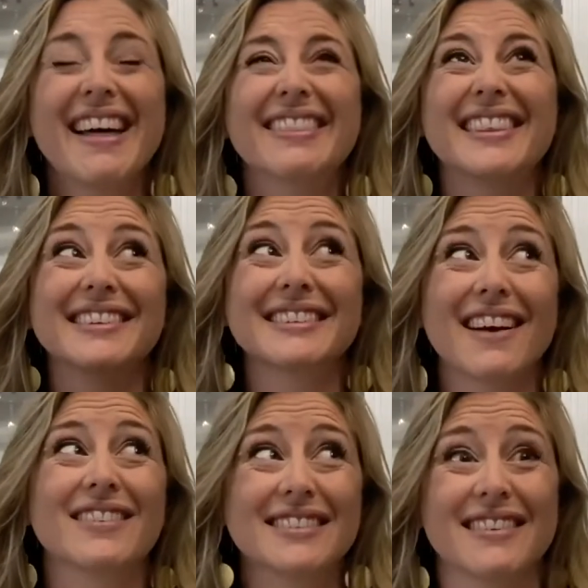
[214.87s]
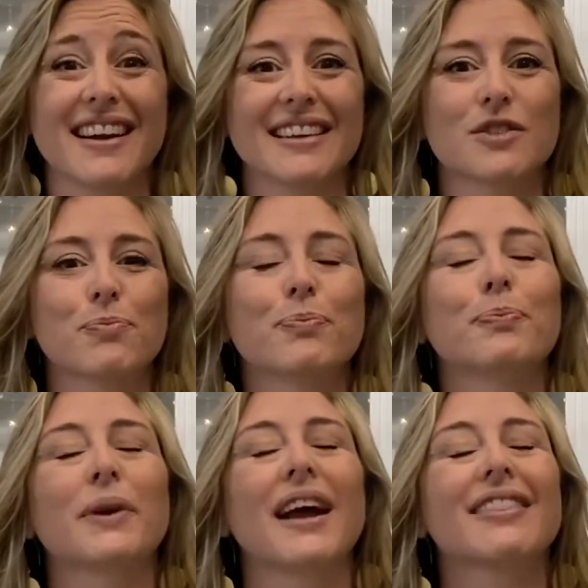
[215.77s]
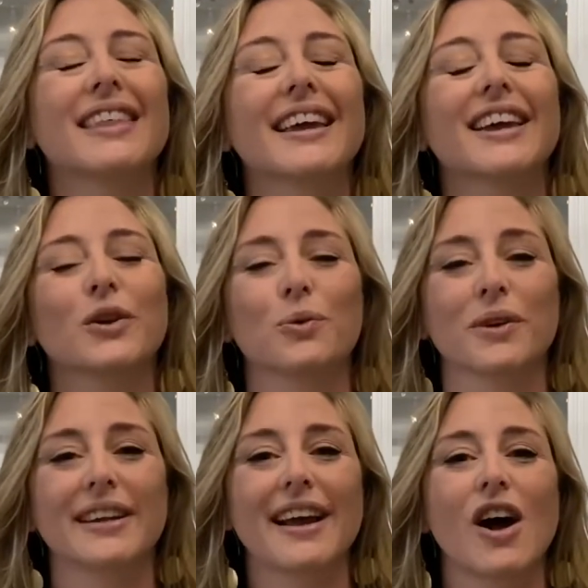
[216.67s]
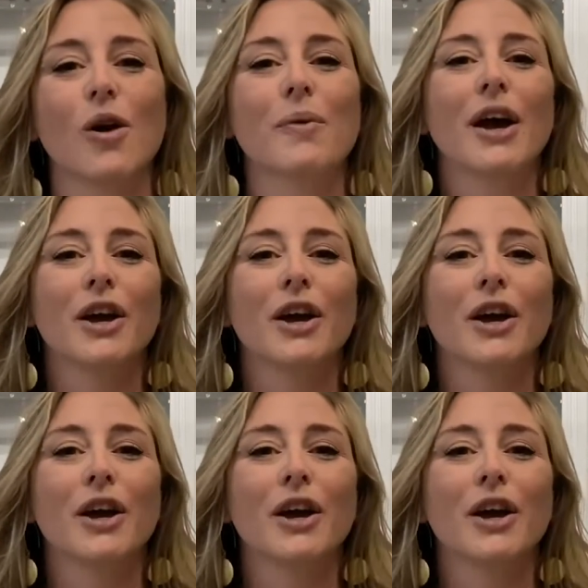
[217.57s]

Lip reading: This sounds nuts, but I think it'll really help